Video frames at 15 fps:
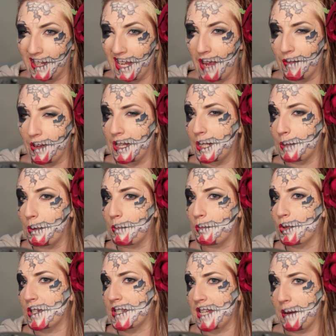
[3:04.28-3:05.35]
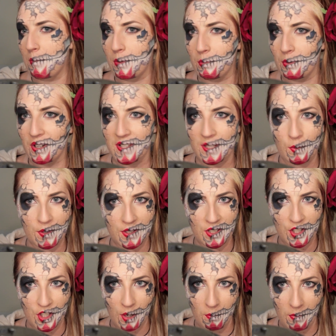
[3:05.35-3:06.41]
gave it a little bit more depth because it
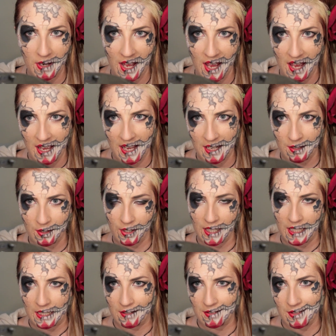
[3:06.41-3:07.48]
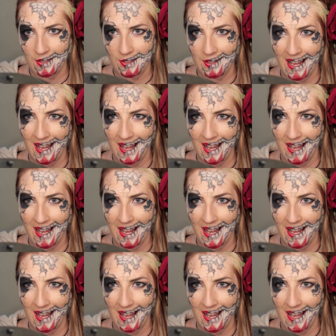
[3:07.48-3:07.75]
wasn't jumping out and looking